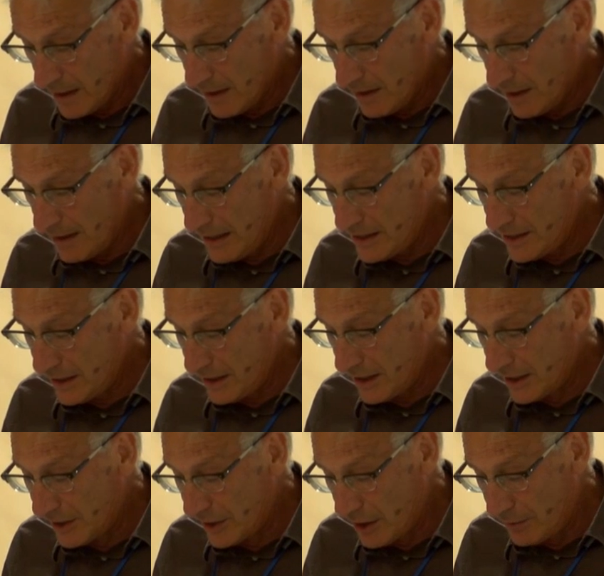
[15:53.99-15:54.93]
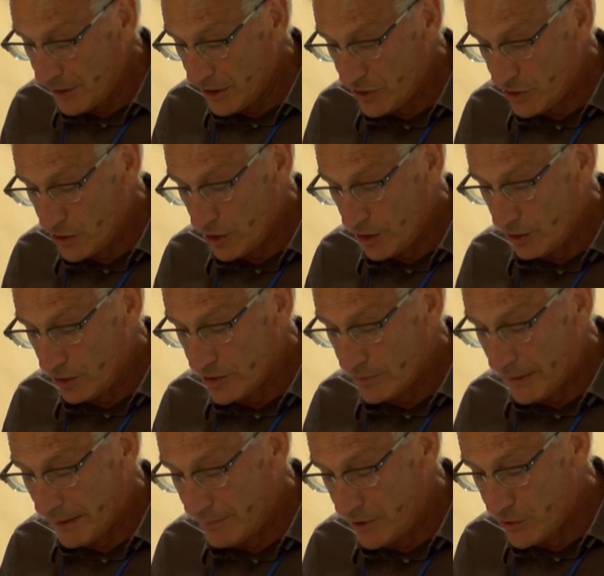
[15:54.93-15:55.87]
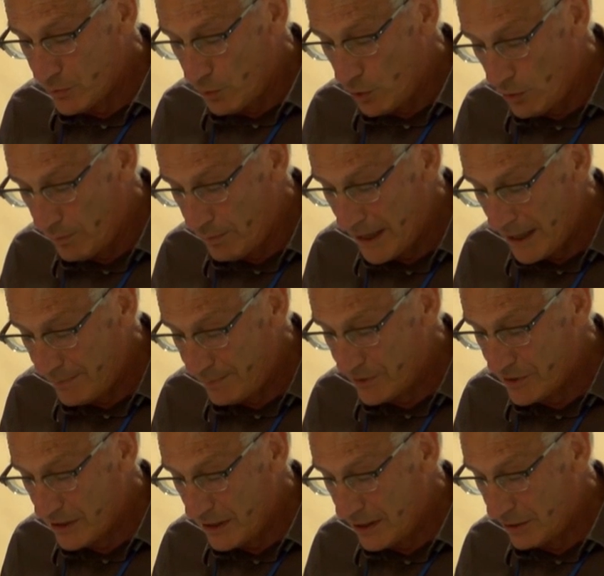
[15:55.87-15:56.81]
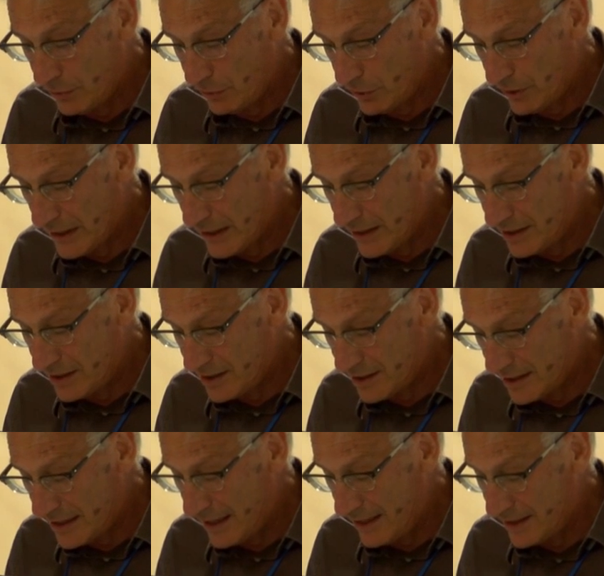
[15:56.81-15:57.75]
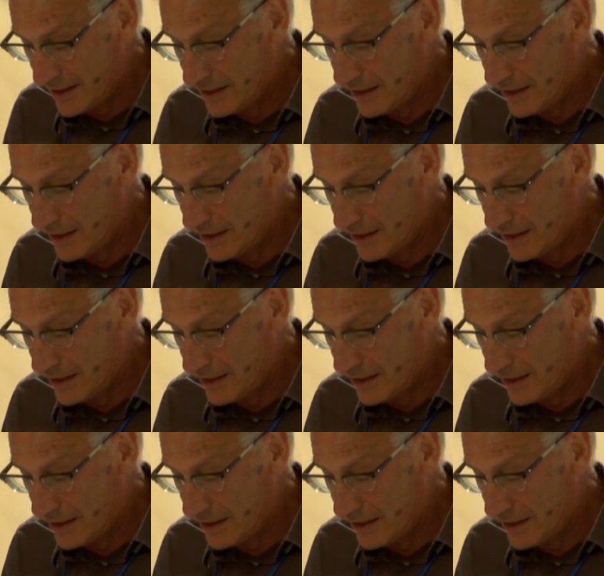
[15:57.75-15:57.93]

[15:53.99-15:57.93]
the leading economics journals publish more papers dealing with the United States